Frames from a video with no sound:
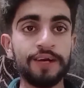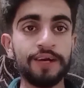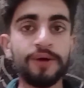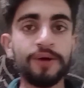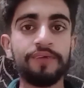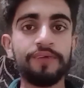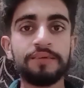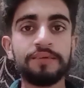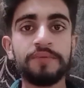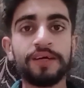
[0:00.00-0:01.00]
Hello and
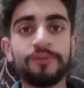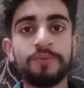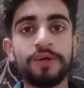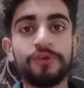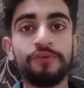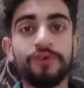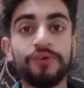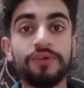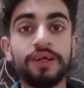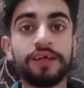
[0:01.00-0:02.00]
welcome back to my new
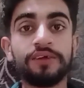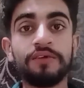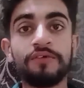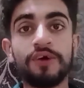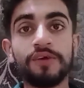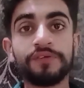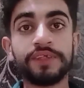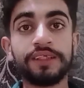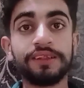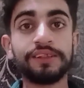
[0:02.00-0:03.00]
video. Like you have all
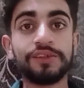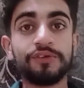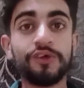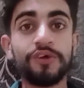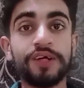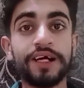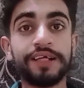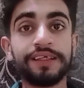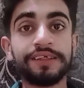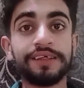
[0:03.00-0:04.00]
seen in this video,
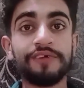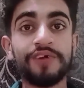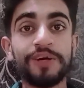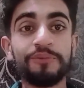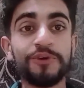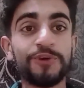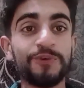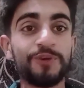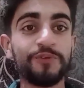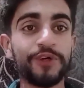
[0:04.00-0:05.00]
that this is a very
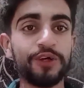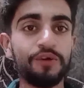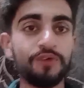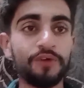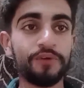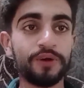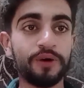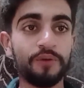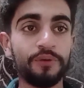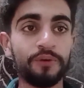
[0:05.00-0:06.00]
beautiful video of Hauser.
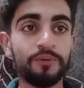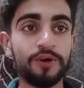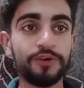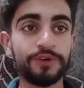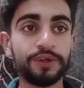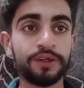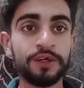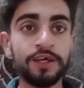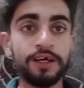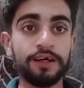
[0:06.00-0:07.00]
Hauser was
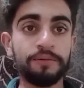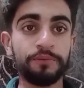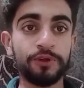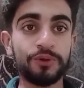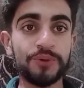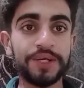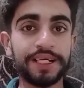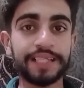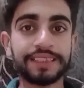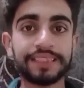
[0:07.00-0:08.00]
doing
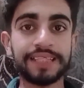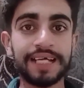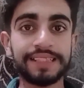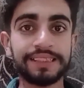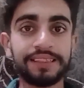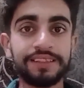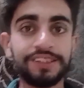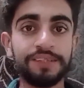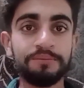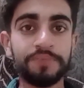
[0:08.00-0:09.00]
exercise in
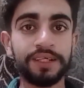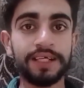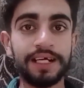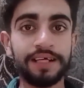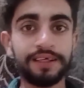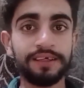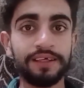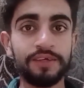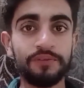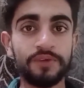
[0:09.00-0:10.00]
gym, and
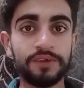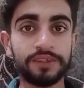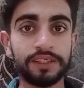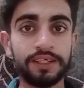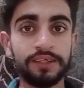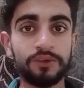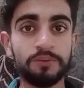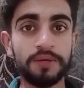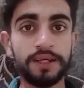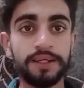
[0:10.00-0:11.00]
he was in Dubai,